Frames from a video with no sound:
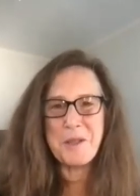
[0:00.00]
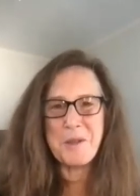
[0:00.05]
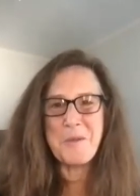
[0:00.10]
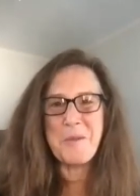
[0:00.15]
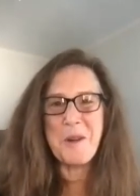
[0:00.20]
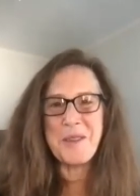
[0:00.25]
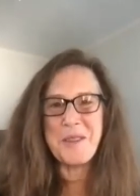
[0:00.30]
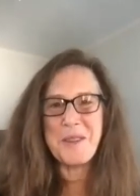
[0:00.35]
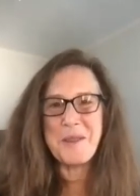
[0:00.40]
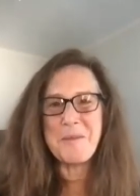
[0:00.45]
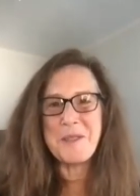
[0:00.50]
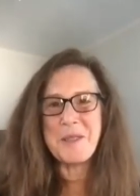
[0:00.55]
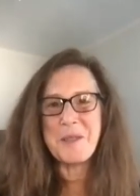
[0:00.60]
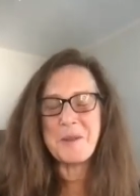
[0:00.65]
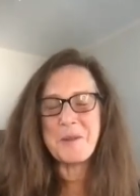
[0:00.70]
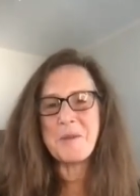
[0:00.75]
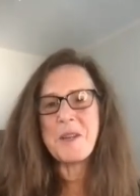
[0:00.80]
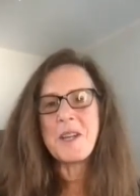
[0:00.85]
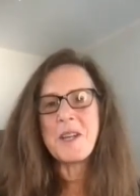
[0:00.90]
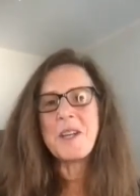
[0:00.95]
you want them
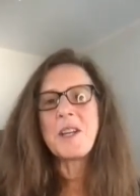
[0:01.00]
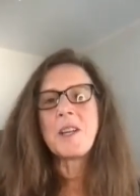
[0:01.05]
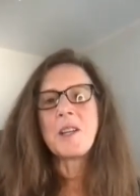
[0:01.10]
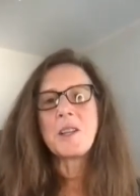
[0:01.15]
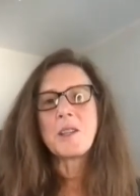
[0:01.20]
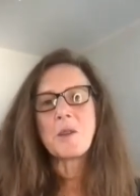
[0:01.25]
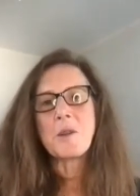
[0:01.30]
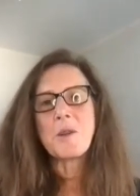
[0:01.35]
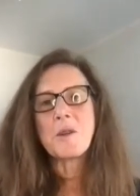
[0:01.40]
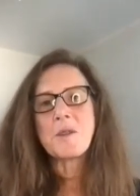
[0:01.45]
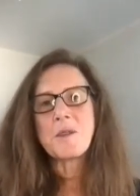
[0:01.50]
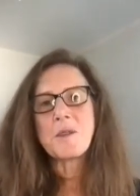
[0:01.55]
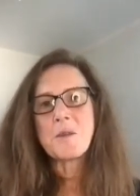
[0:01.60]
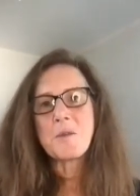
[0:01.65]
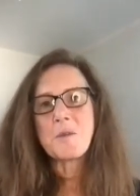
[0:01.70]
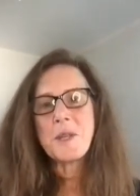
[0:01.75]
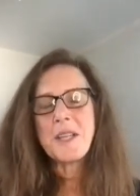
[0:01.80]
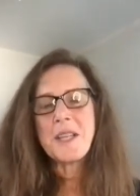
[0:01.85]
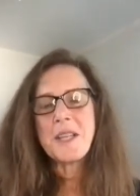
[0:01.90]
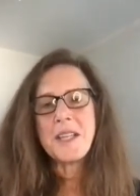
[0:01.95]
to learn to
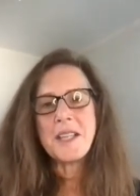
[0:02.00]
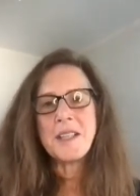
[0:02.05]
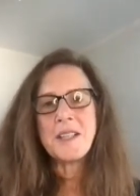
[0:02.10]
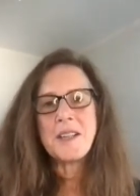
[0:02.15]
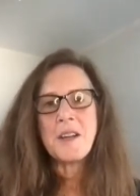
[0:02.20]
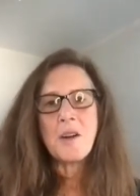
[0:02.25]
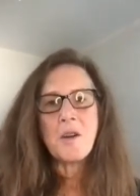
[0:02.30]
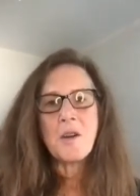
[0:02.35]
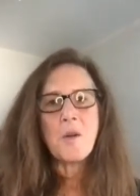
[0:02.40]
read,